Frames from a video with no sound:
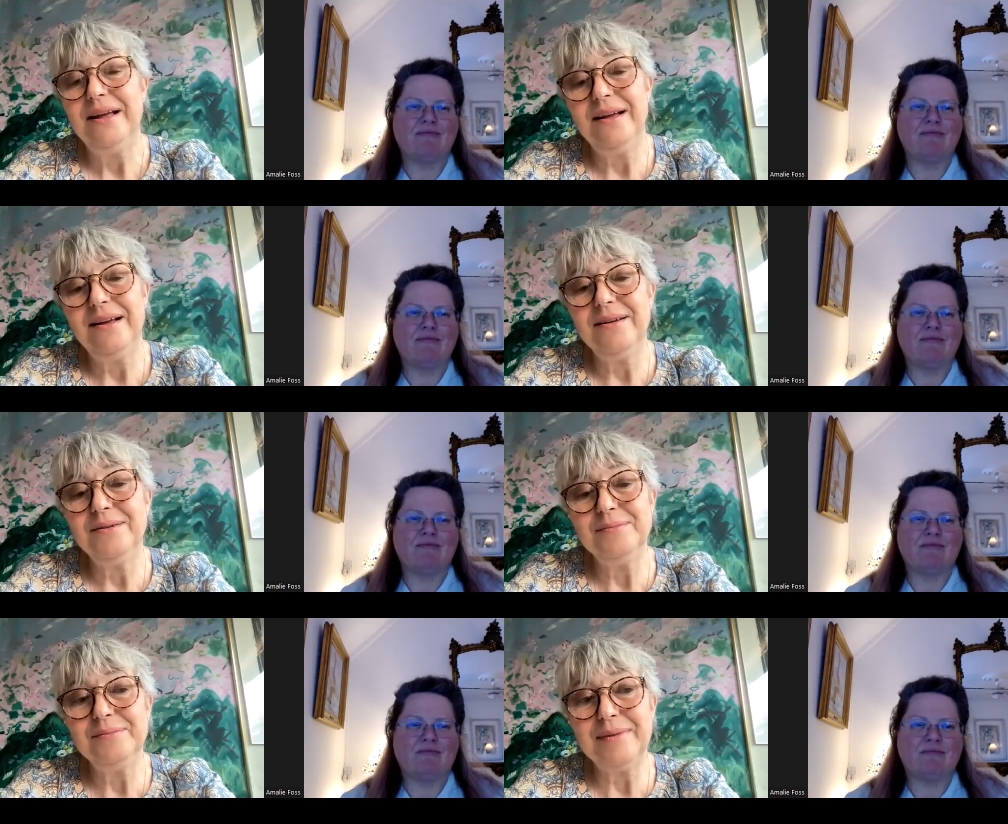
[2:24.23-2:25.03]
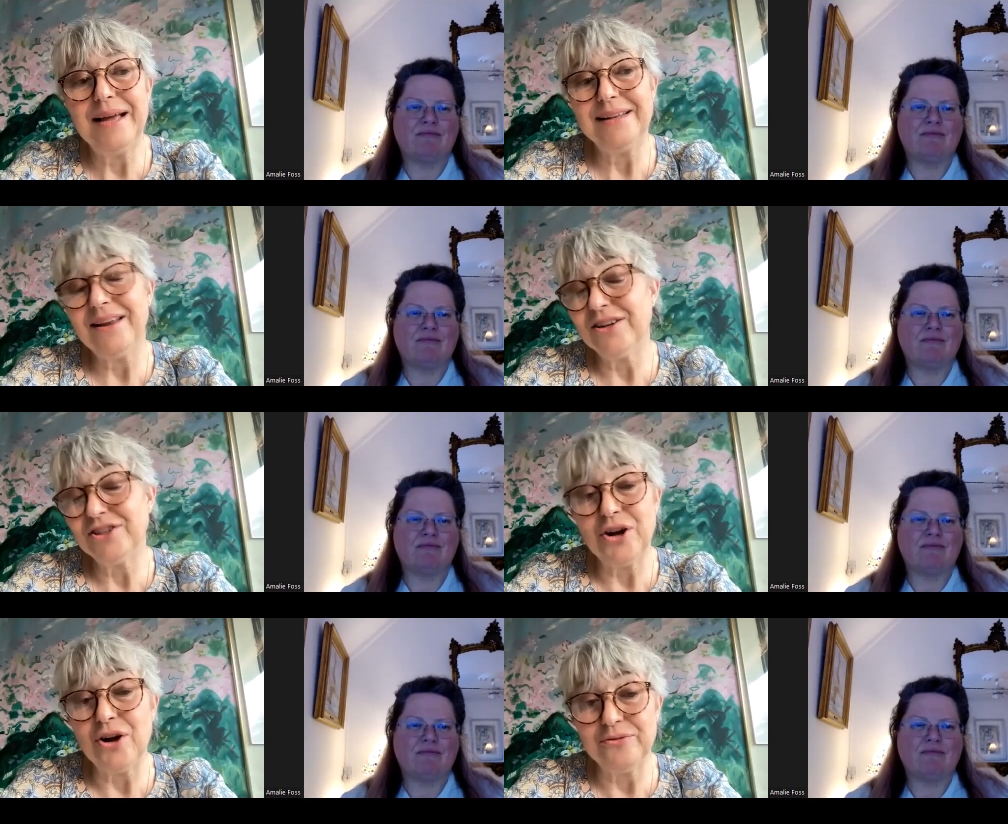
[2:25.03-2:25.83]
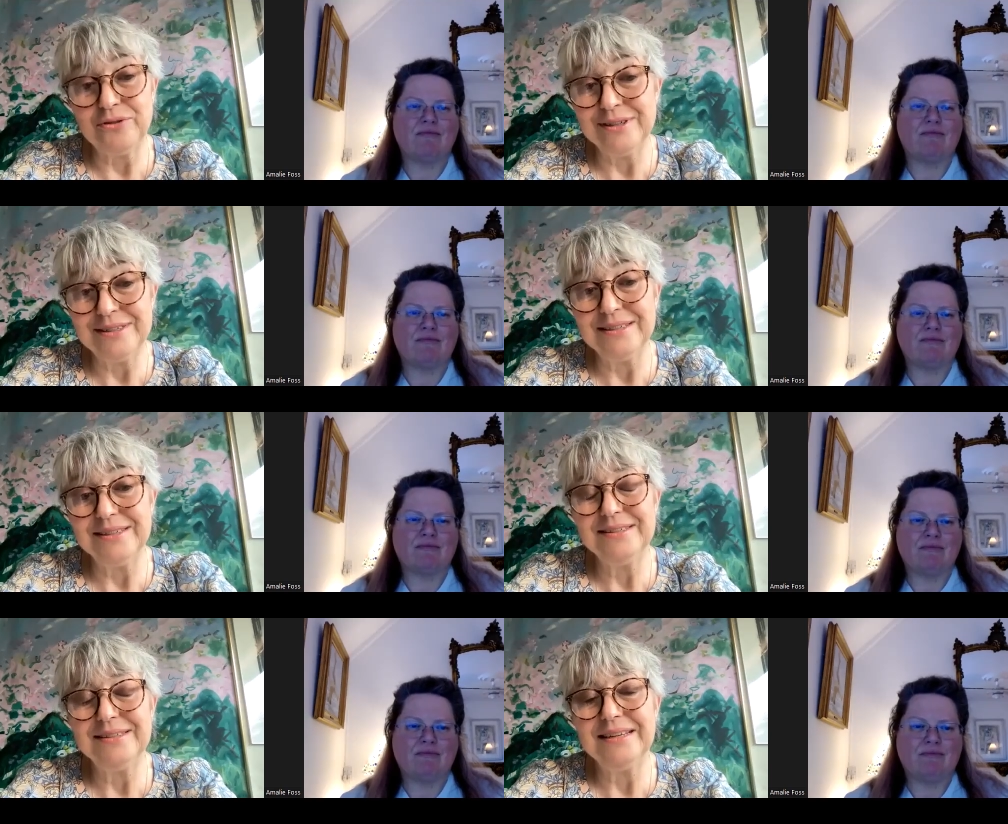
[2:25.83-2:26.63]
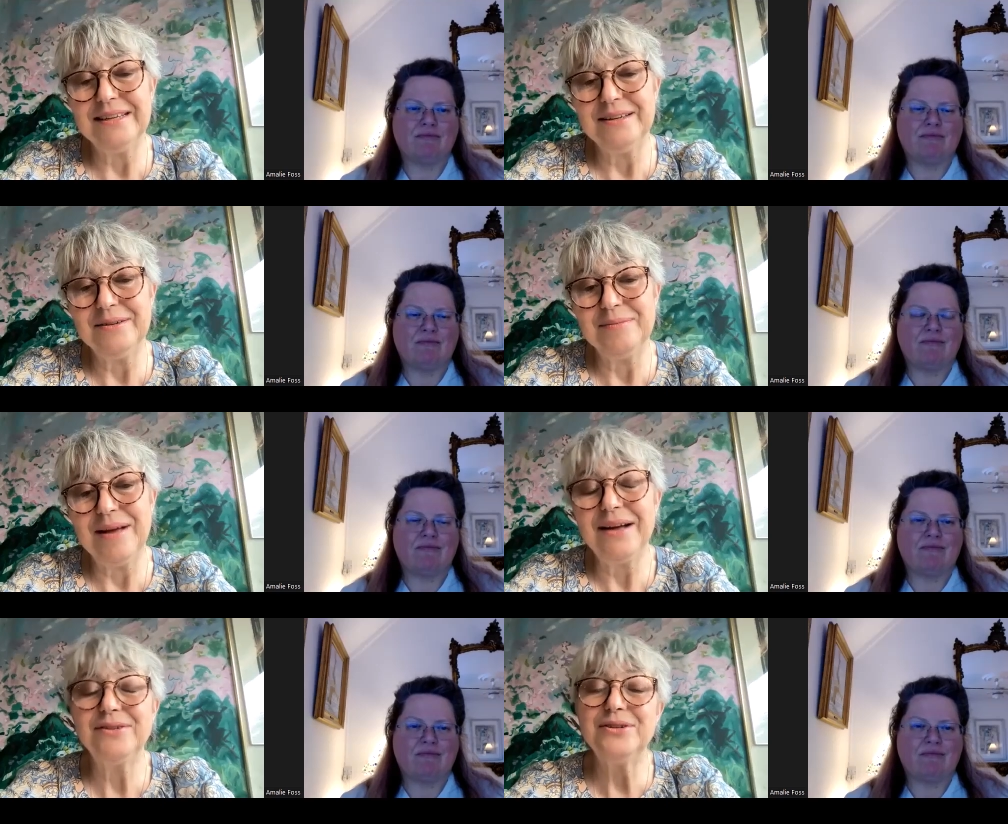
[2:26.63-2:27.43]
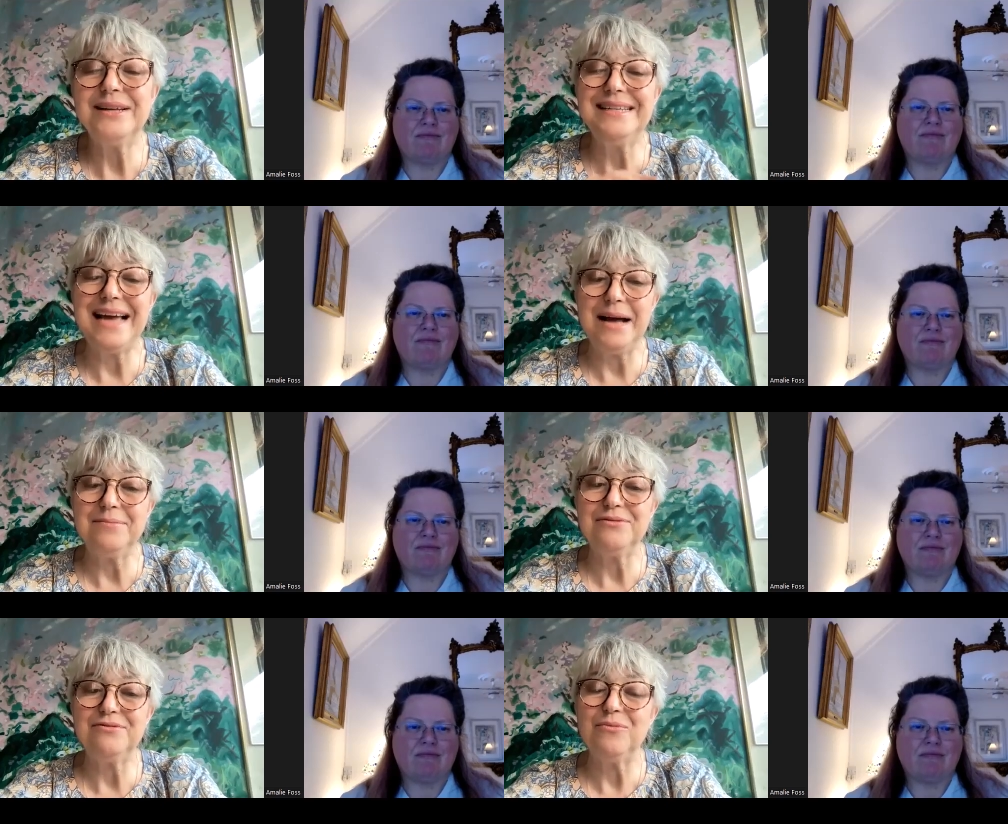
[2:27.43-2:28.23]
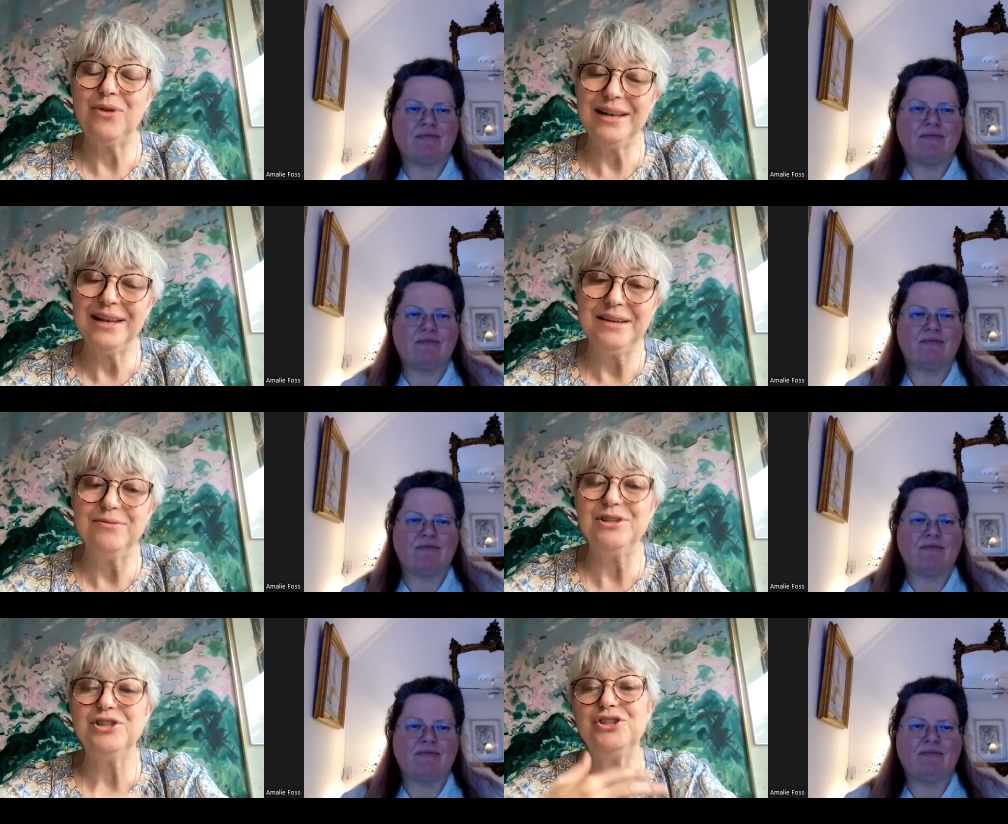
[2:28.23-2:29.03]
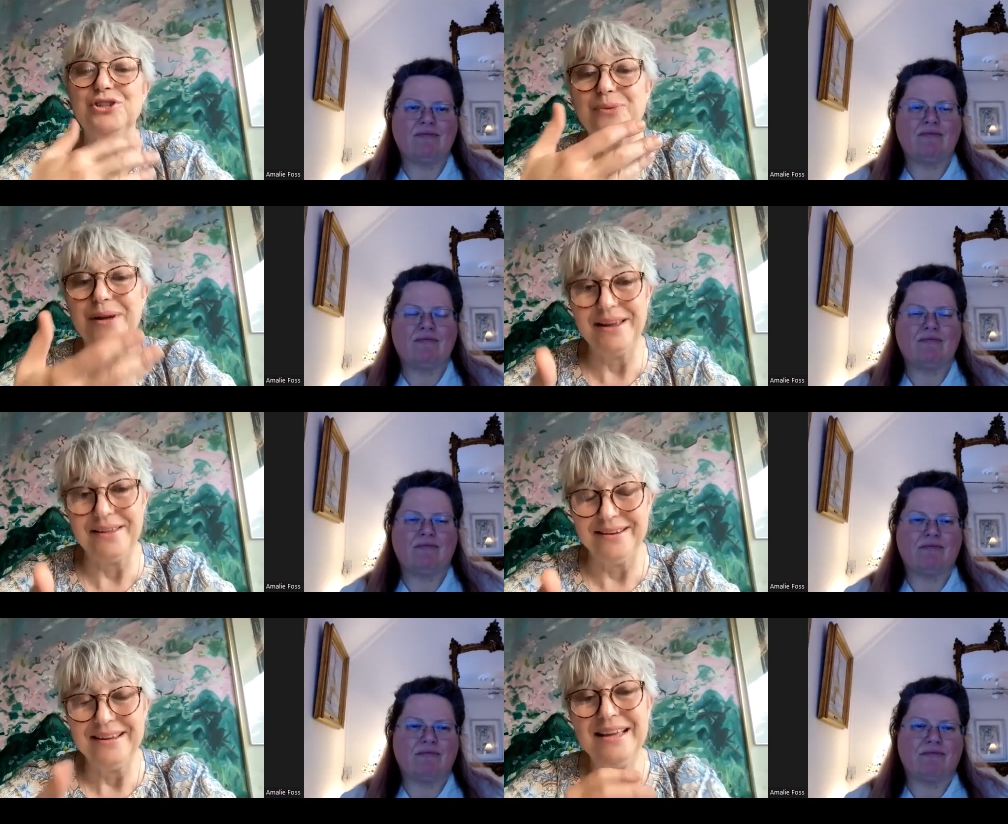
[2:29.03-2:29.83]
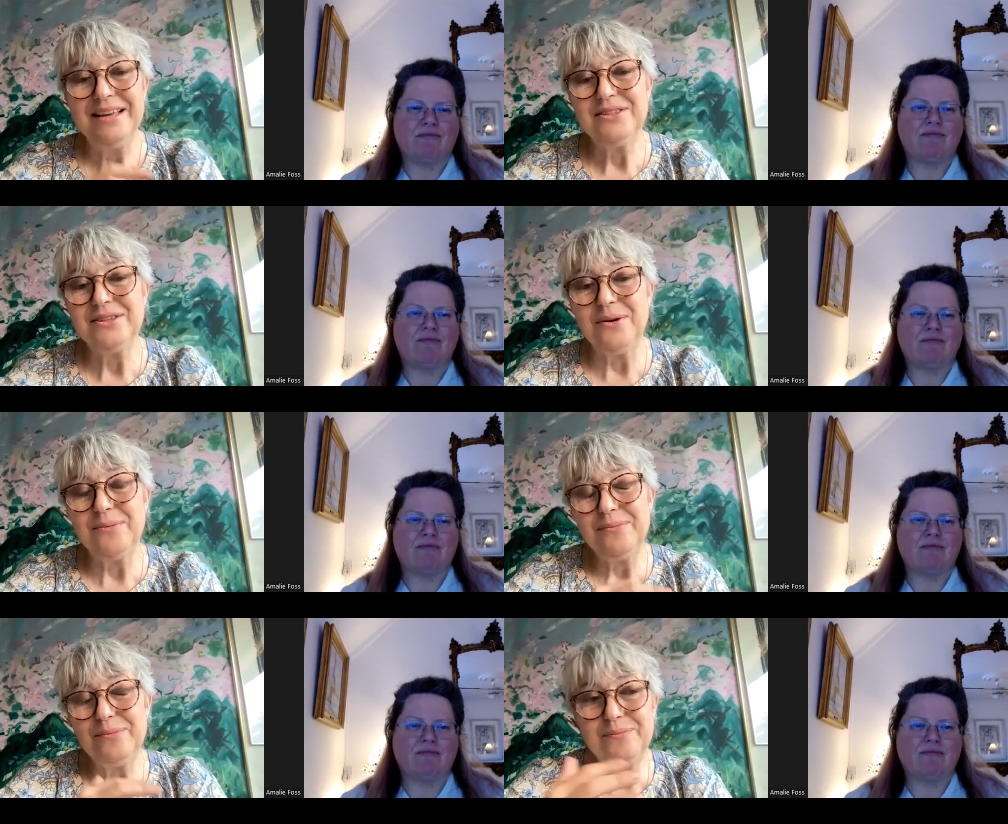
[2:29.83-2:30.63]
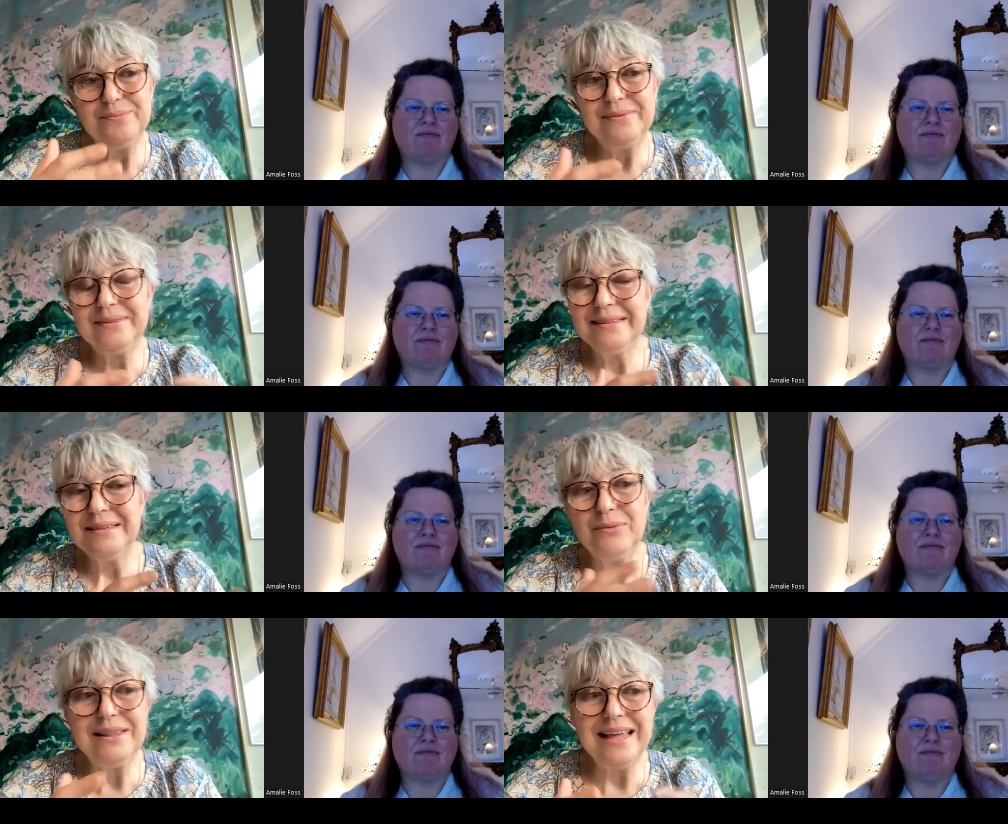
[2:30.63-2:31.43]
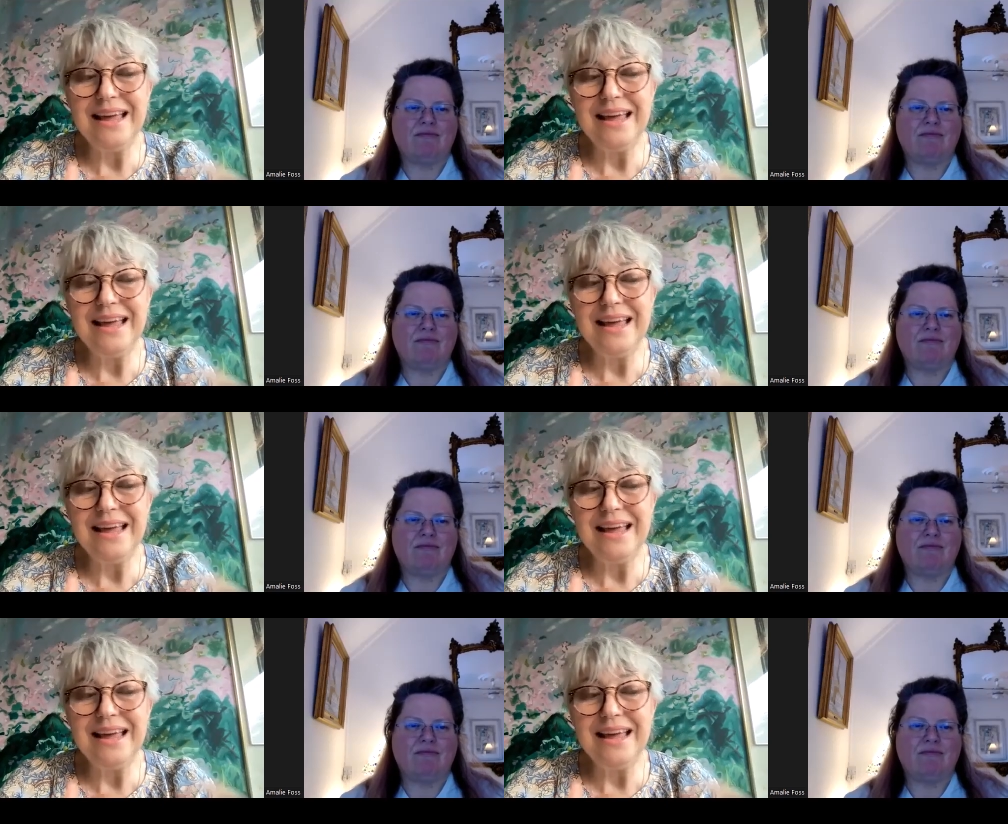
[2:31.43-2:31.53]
Speaker 1: um, at larger conferences, um, how to adapt from one language to another. So, with